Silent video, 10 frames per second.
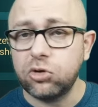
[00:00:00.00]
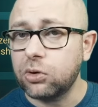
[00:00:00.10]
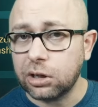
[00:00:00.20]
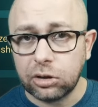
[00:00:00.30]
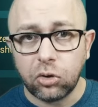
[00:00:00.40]
You
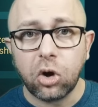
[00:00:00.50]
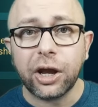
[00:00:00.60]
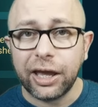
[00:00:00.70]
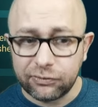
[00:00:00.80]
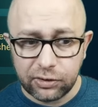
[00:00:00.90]
can lock
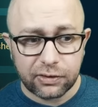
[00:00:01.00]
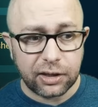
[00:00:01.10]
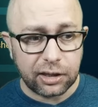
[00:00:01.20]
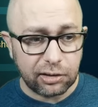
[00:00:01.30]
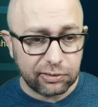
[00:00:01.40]

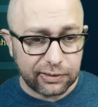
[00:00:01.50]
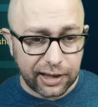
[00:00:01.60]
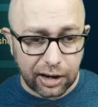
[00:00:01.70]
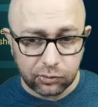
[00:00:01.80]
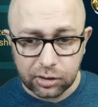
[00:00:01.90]
everything else
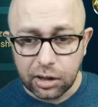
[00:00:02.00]
down.